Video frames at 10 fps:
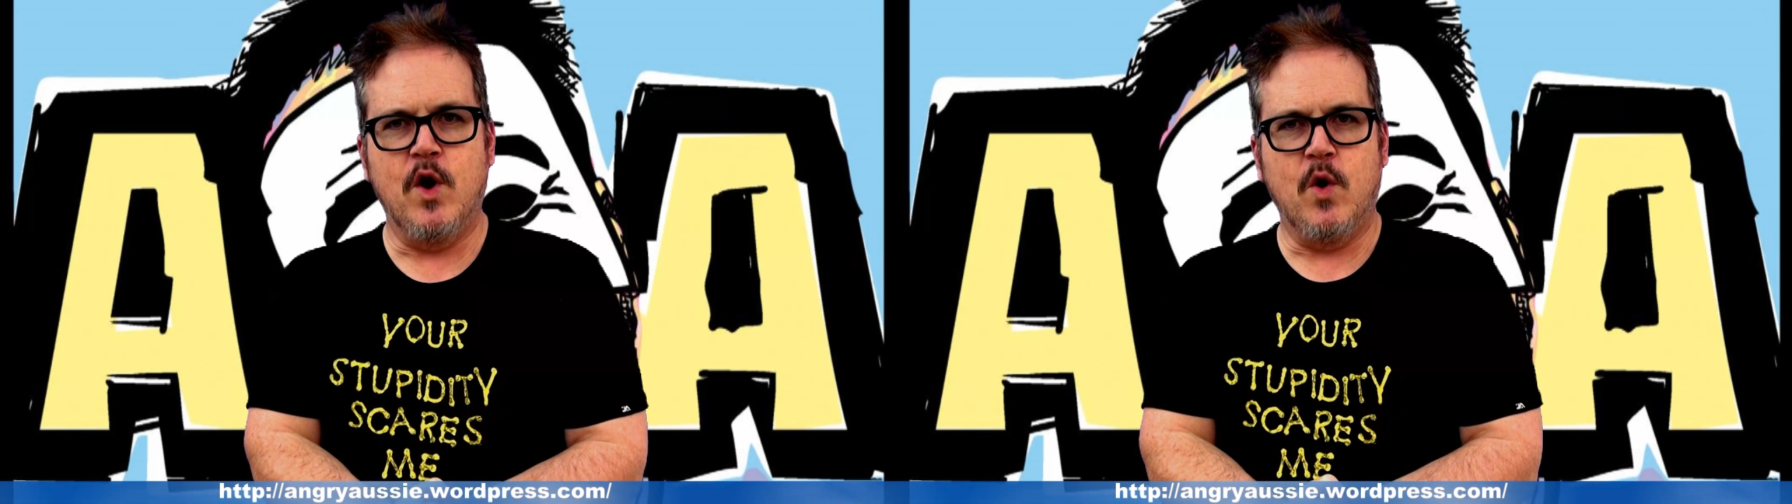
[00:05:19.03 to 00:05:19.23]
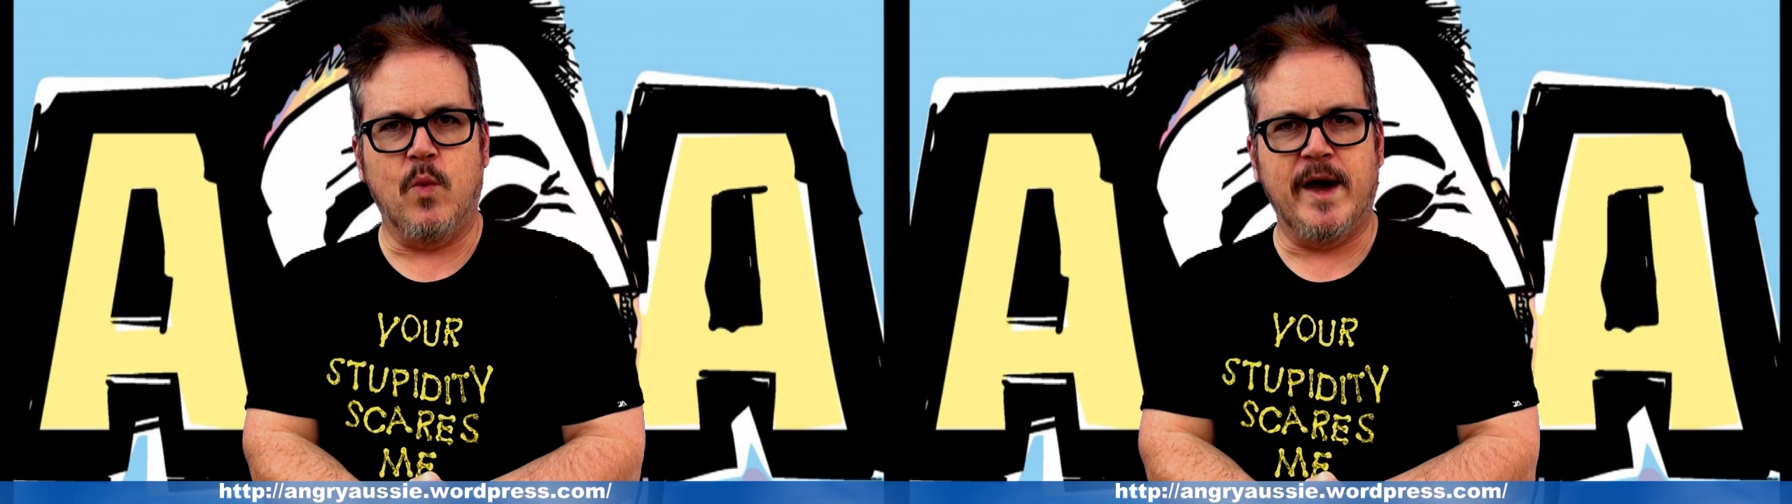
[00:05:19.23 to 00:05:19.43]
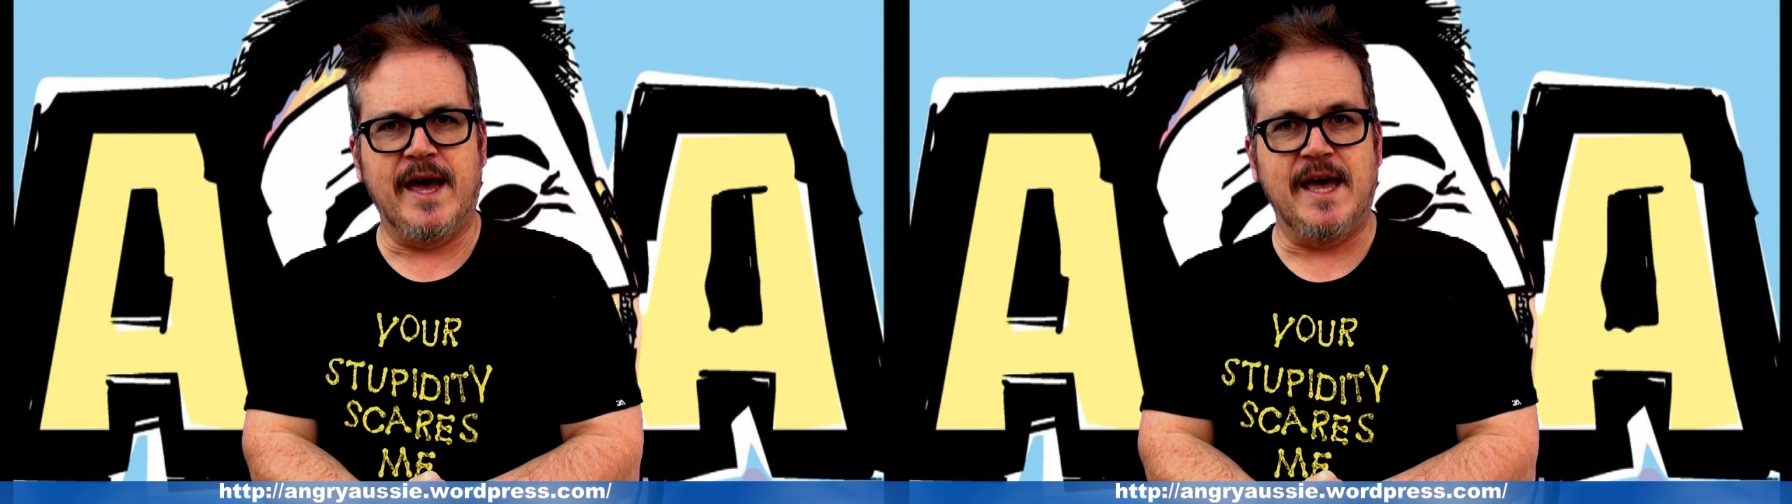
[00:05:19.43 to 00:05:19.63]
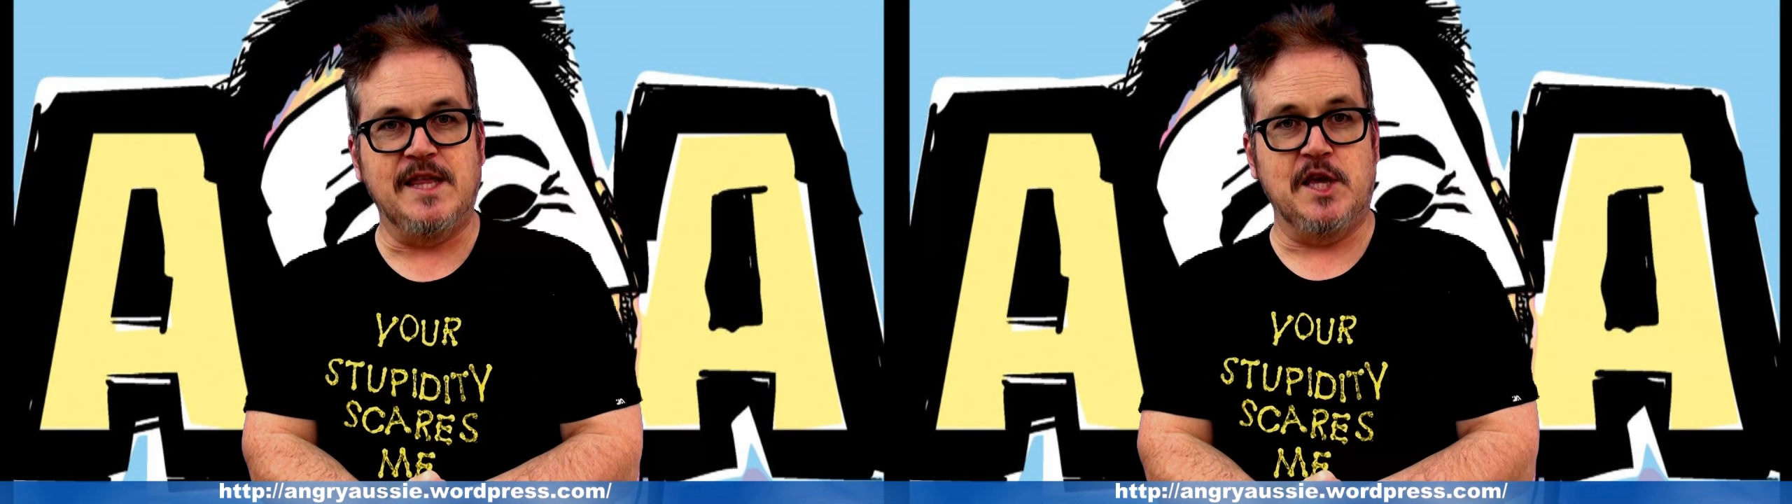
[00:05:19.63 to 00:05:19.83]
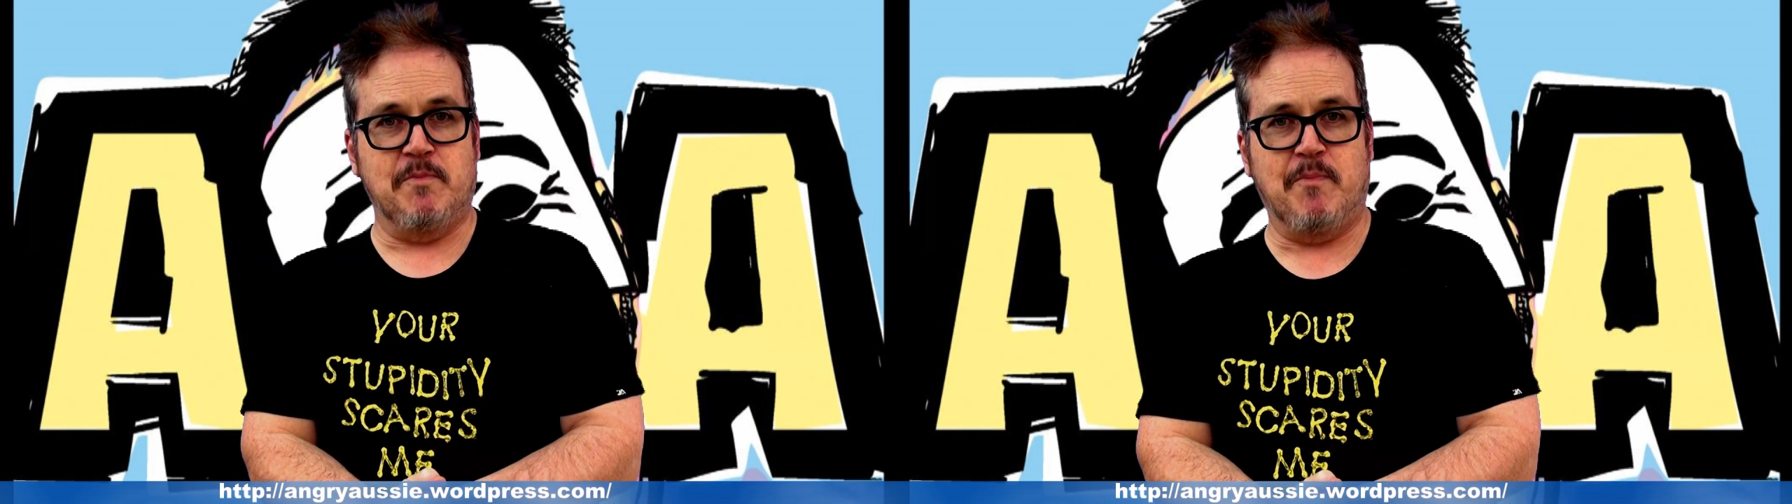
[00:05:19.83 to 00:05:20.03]
where
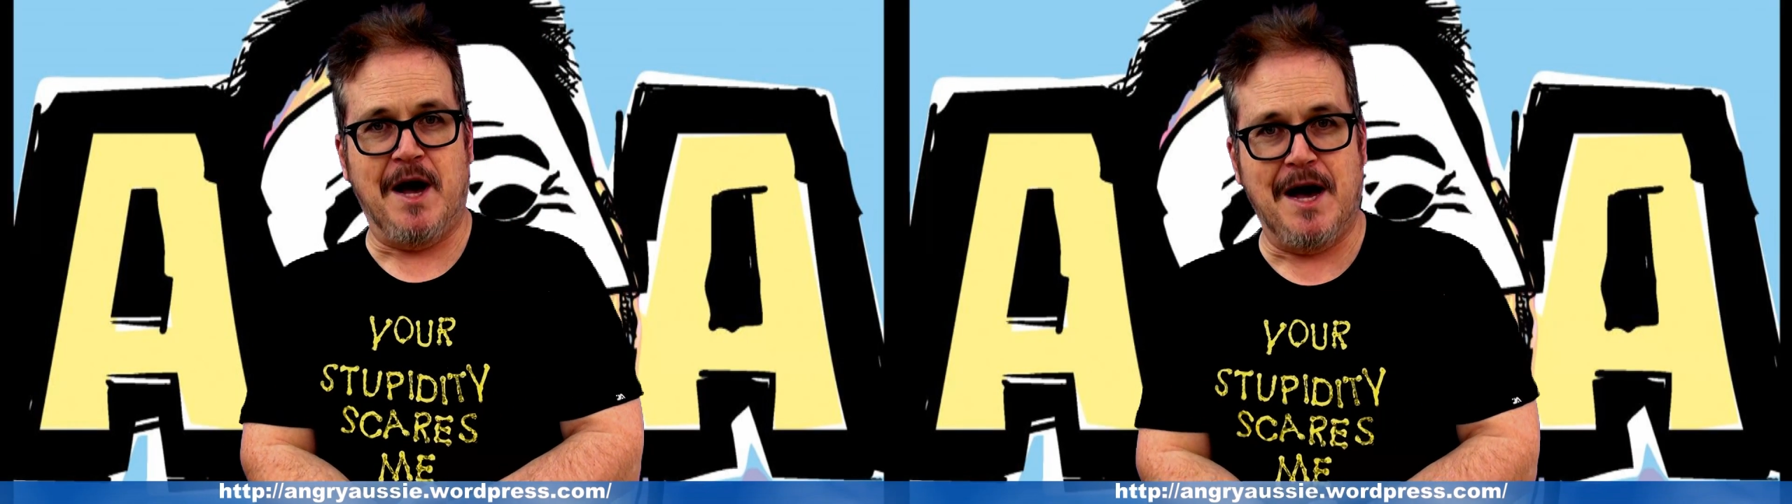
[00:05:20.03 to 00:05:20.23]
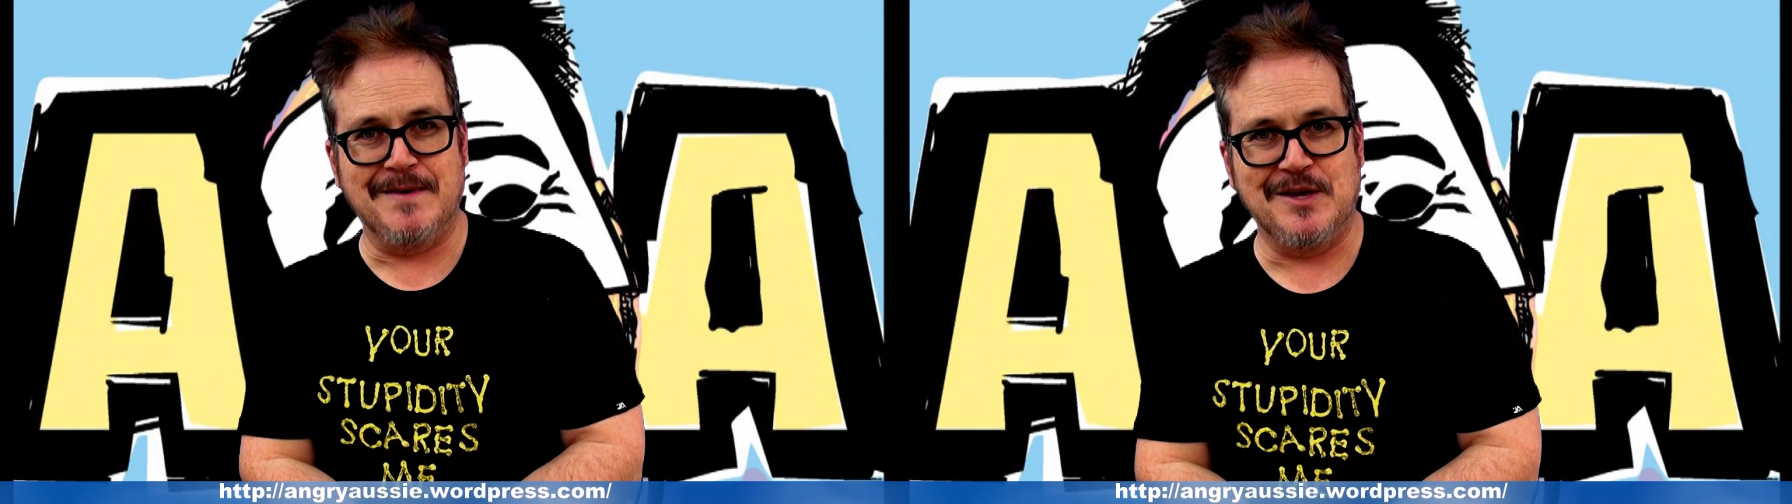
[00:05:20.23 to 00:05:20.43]
the Palmer